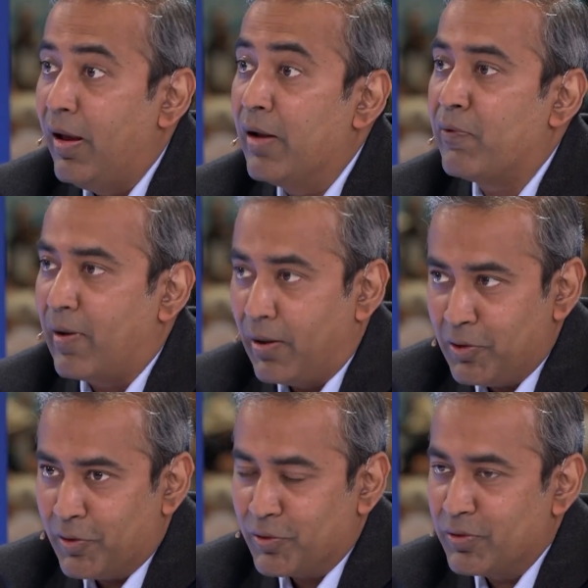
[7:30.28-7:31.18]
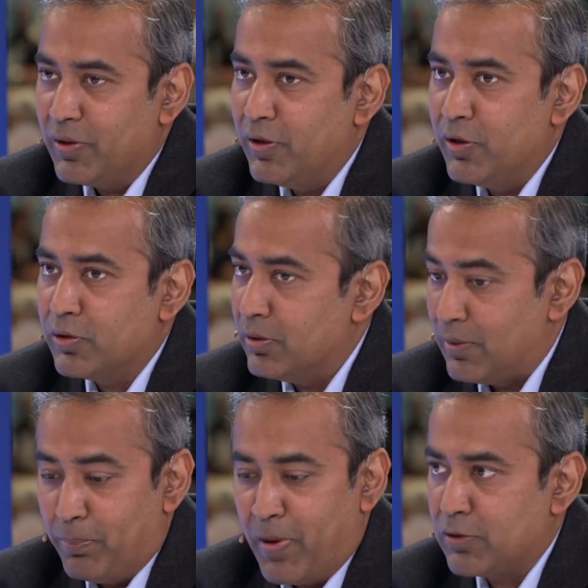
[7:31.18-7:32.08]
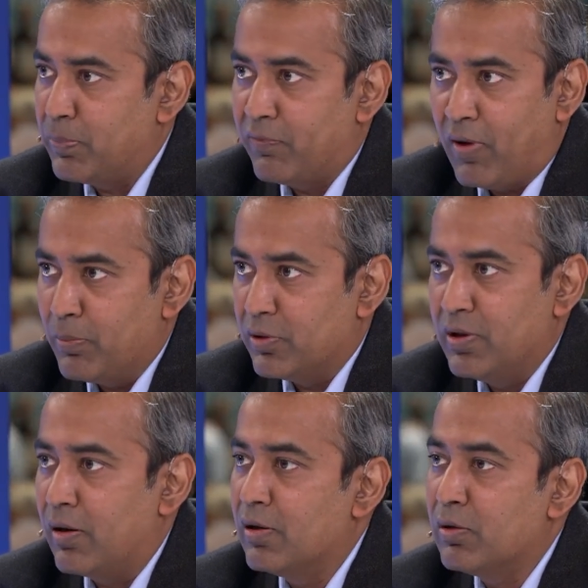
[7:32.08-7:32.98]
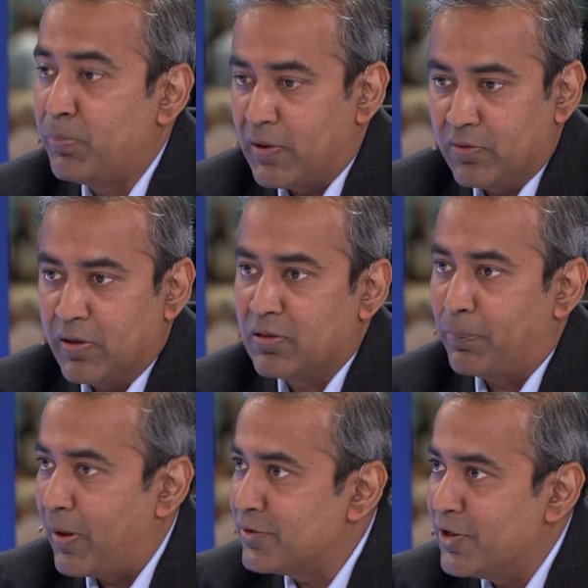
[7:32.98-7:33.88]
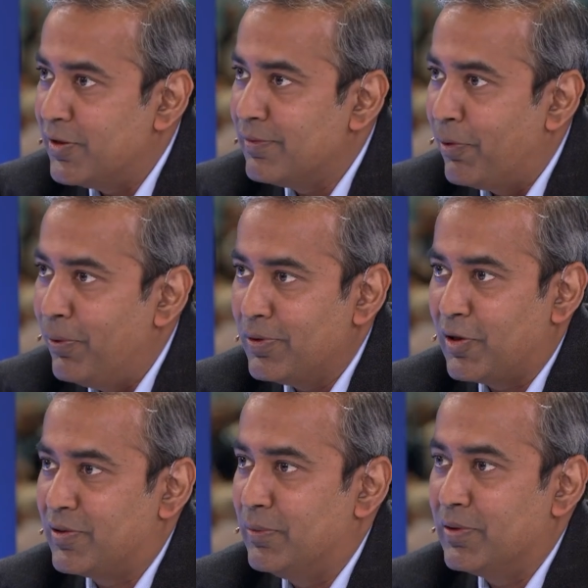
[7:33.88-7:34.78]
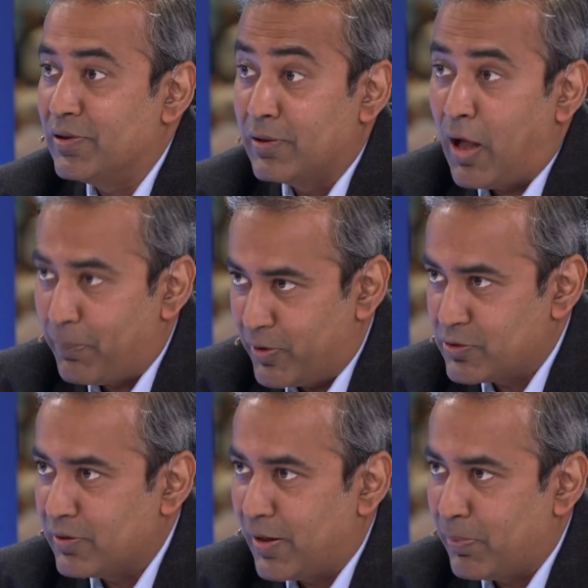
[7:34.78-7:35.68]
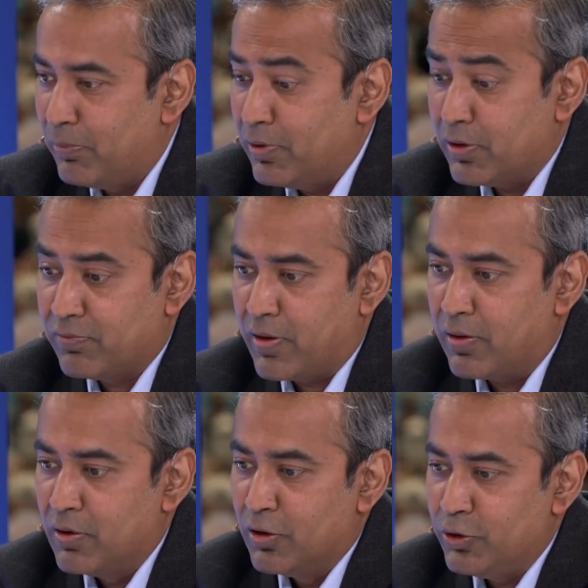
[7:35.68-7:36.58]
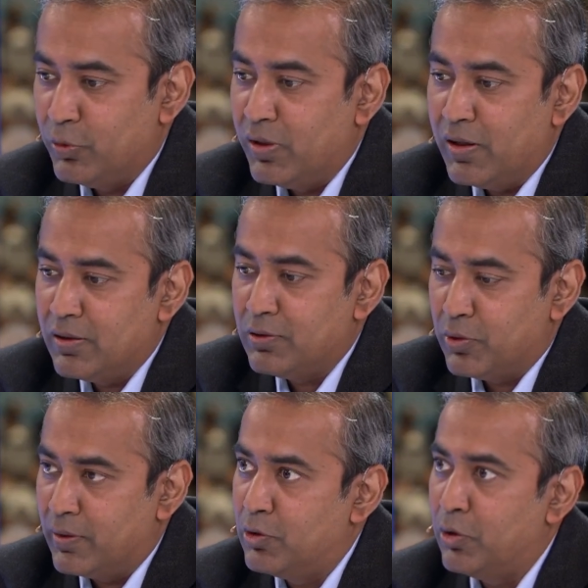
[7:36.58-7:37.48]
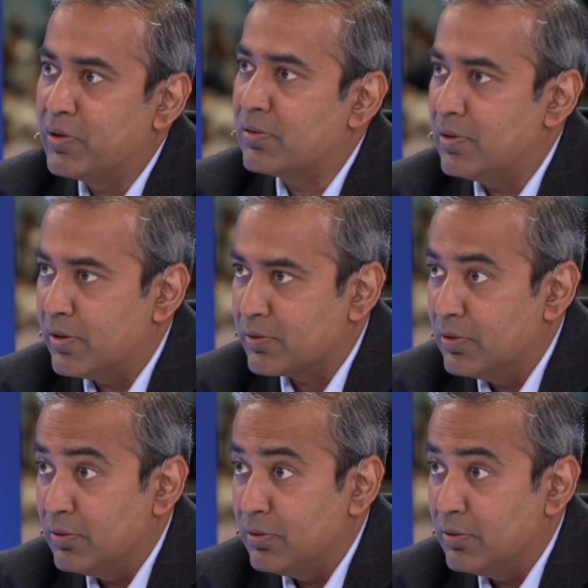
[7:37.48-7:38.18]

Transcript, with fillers: And for others, it is the best performance. They are in specific supply chain roles or some certain operation capabilities where you need to hit those S L As,